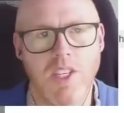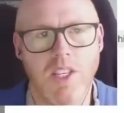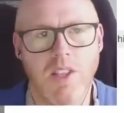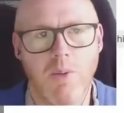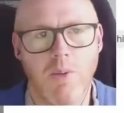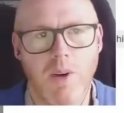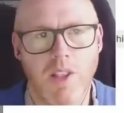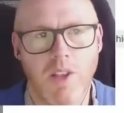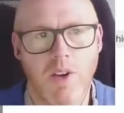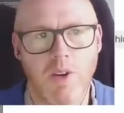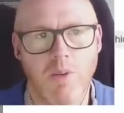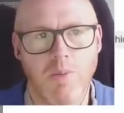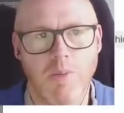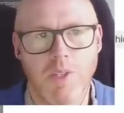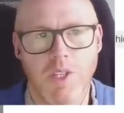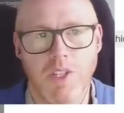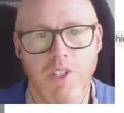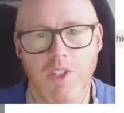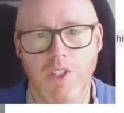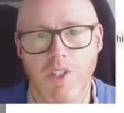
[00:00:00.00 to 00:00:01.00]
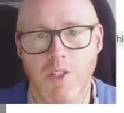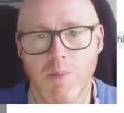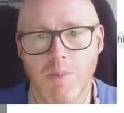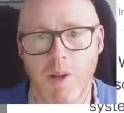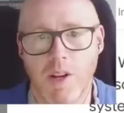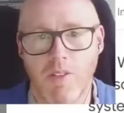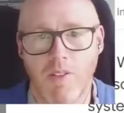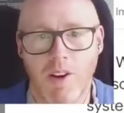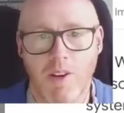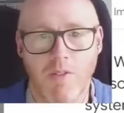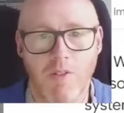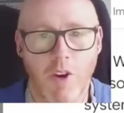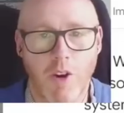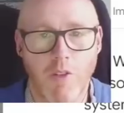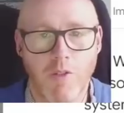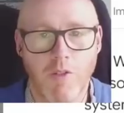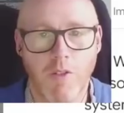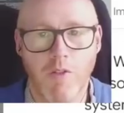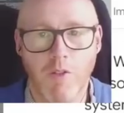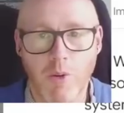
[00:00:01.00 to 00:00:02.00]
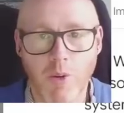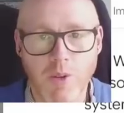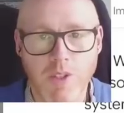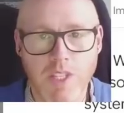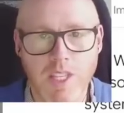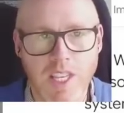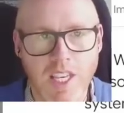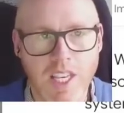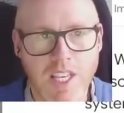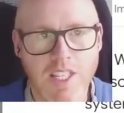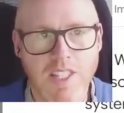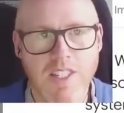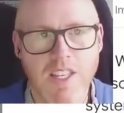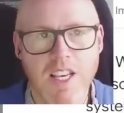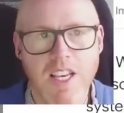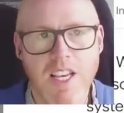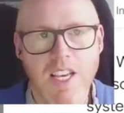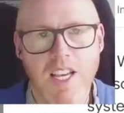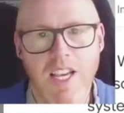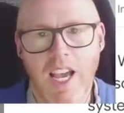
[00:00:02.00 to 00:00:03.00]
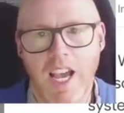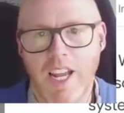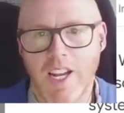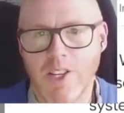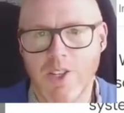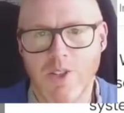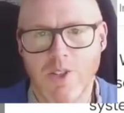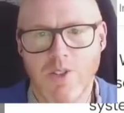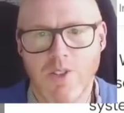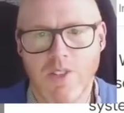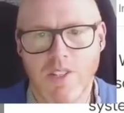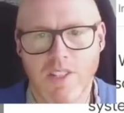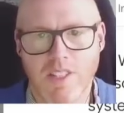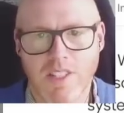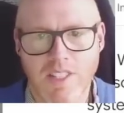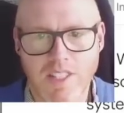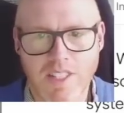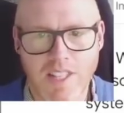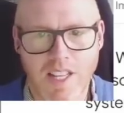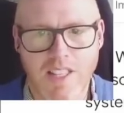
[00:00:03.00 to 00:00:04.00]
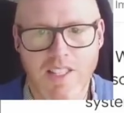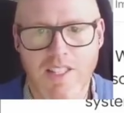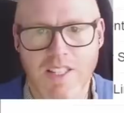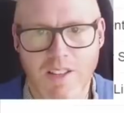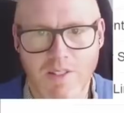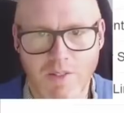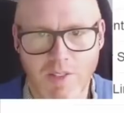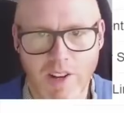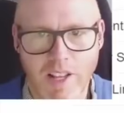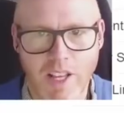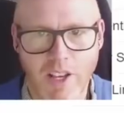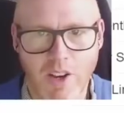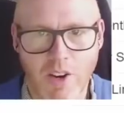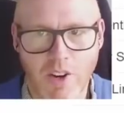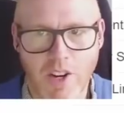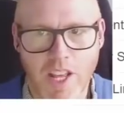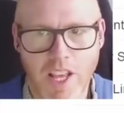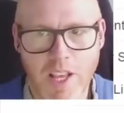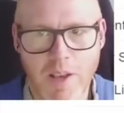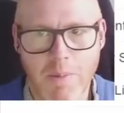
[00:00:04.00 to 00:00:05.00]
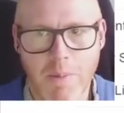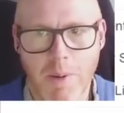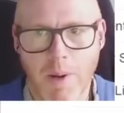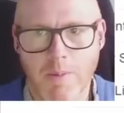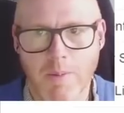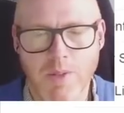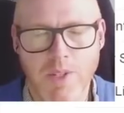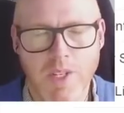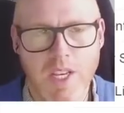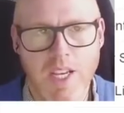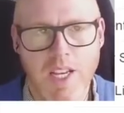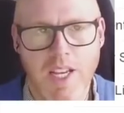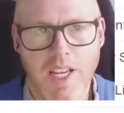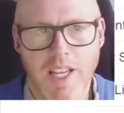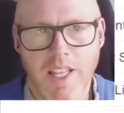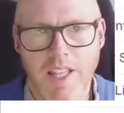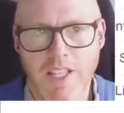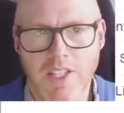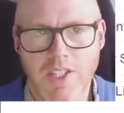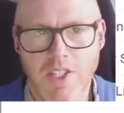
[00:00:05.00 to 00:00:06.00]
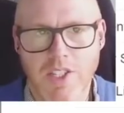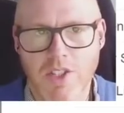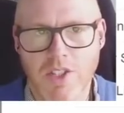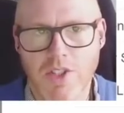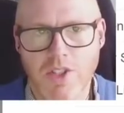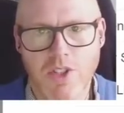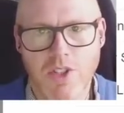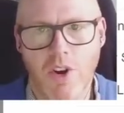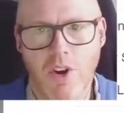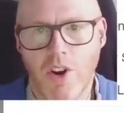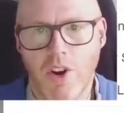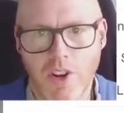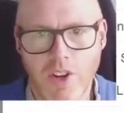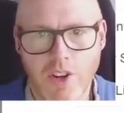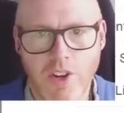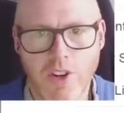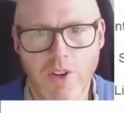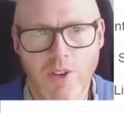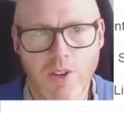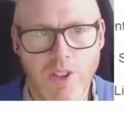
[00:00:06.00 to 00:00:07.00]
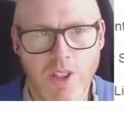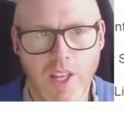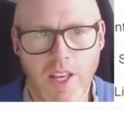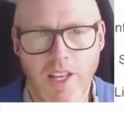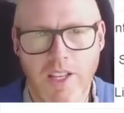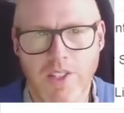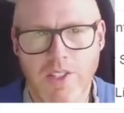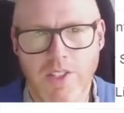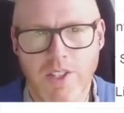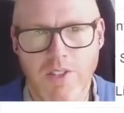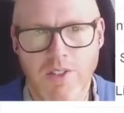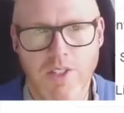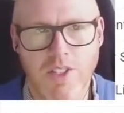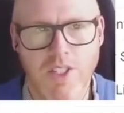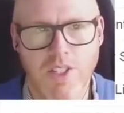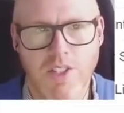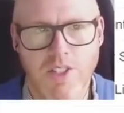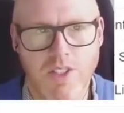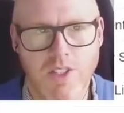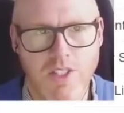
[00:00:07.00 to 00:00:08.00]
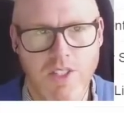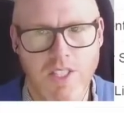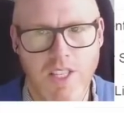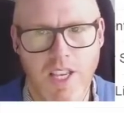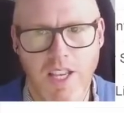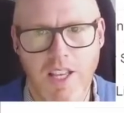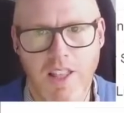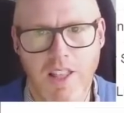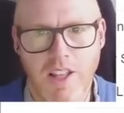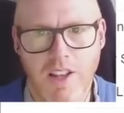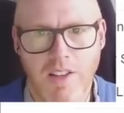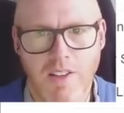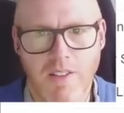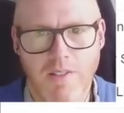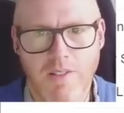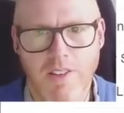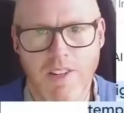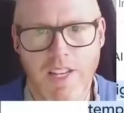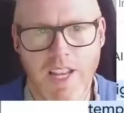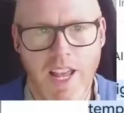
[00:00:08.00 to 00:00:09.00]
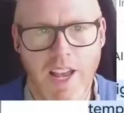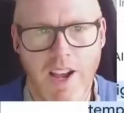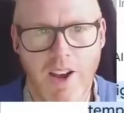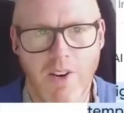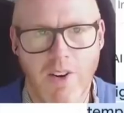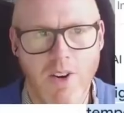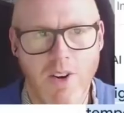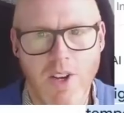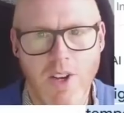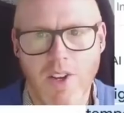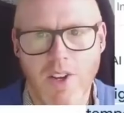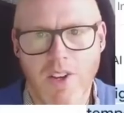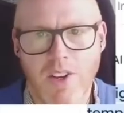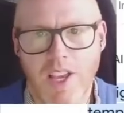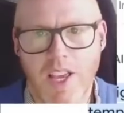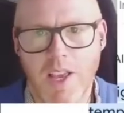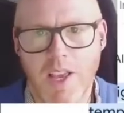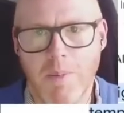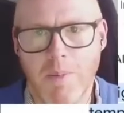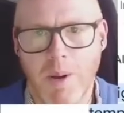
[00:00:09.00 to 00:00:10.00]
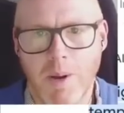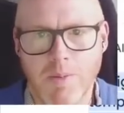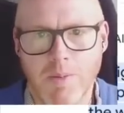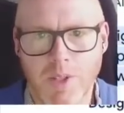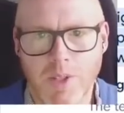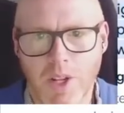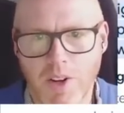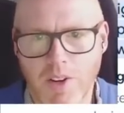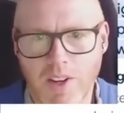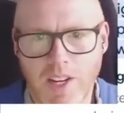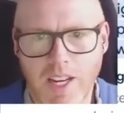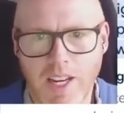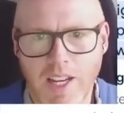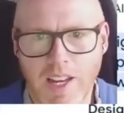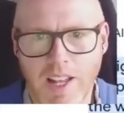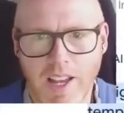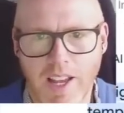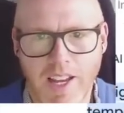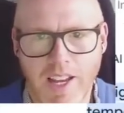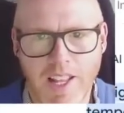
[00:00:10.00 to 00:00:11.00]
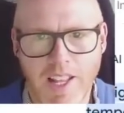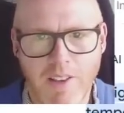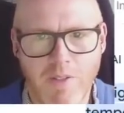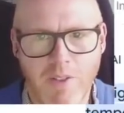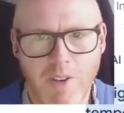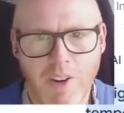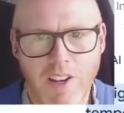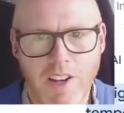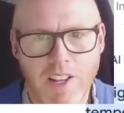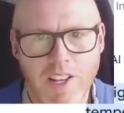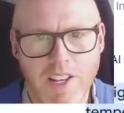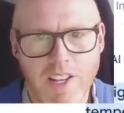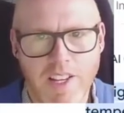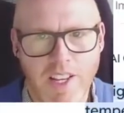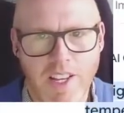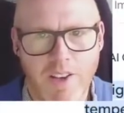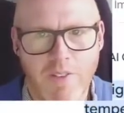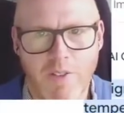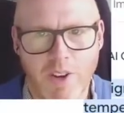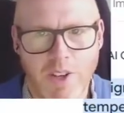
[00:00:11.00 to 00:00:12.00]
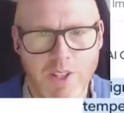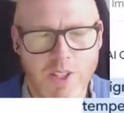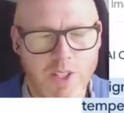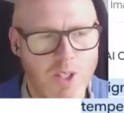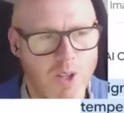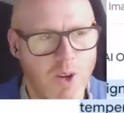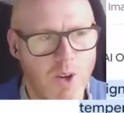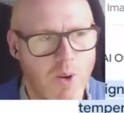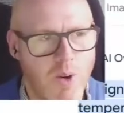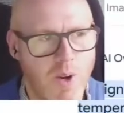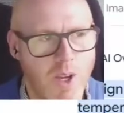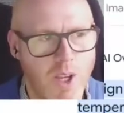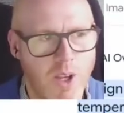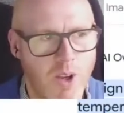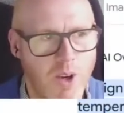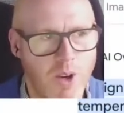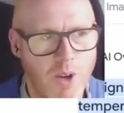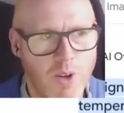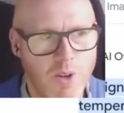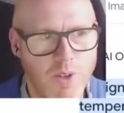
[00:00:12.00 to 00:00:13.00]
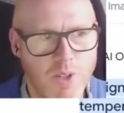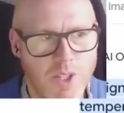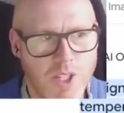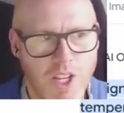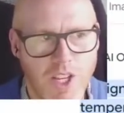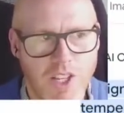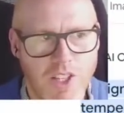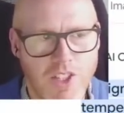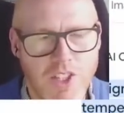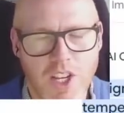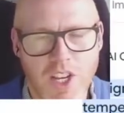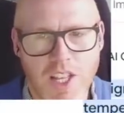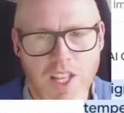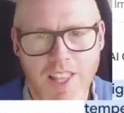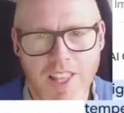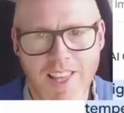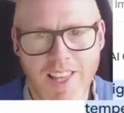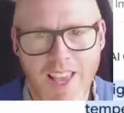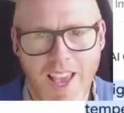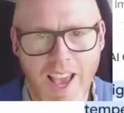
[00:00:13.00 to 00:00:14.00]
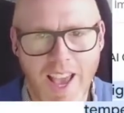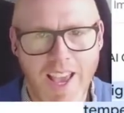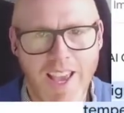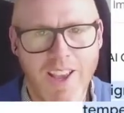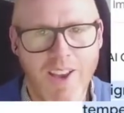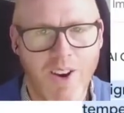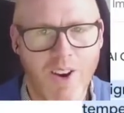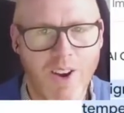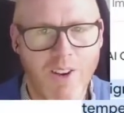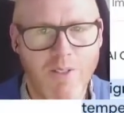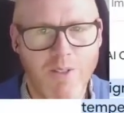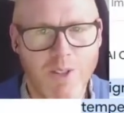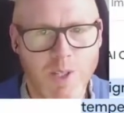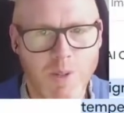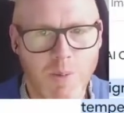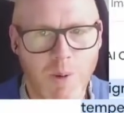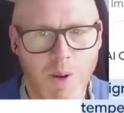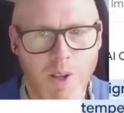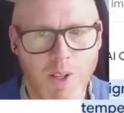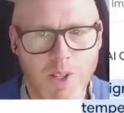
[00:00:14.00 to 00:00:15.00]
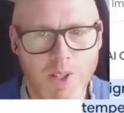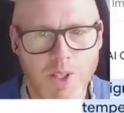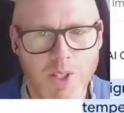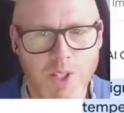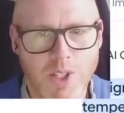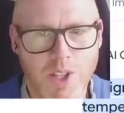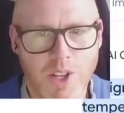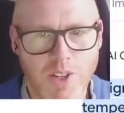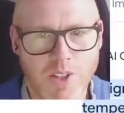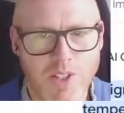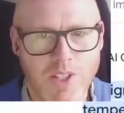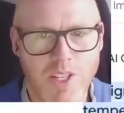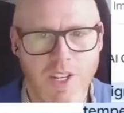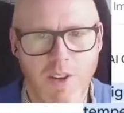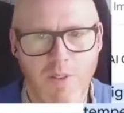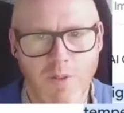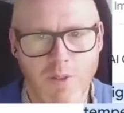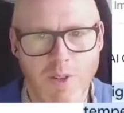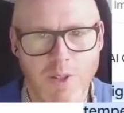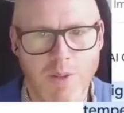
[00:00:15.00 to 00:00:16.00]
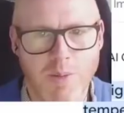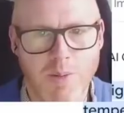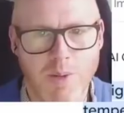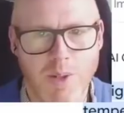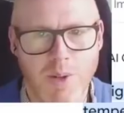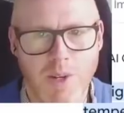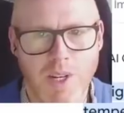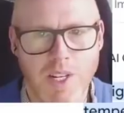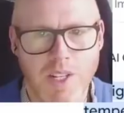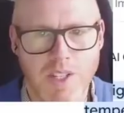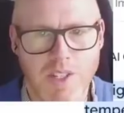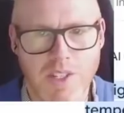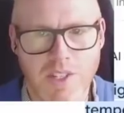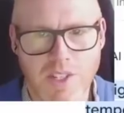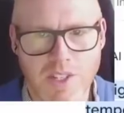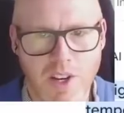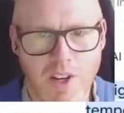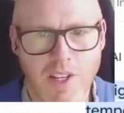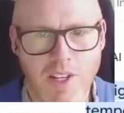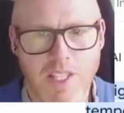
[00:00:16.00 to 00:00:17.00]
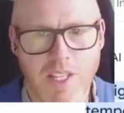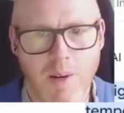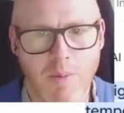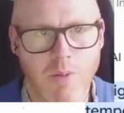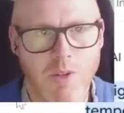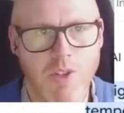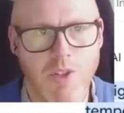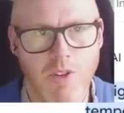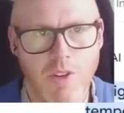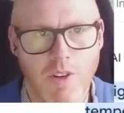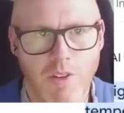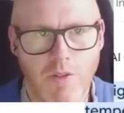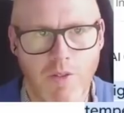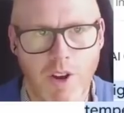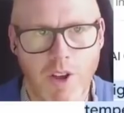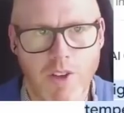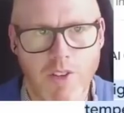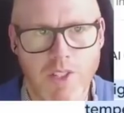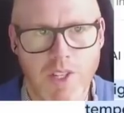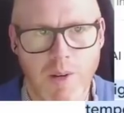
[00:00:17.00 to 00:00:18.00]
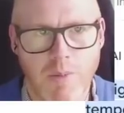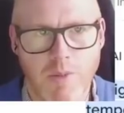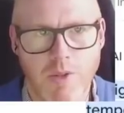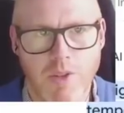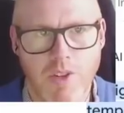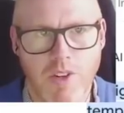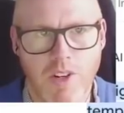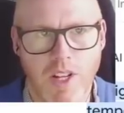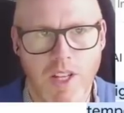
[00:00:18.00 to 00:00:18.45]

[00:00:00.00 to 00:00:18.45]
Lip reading: that weather compensation has been around for over 40 years and it's used extensively on heat pumps. And this is not a new thing. So to say that now heat pumps don't need it, and even if I do a quick Google search, the AI response knows the difference between a design temperature and a flow temperature. And I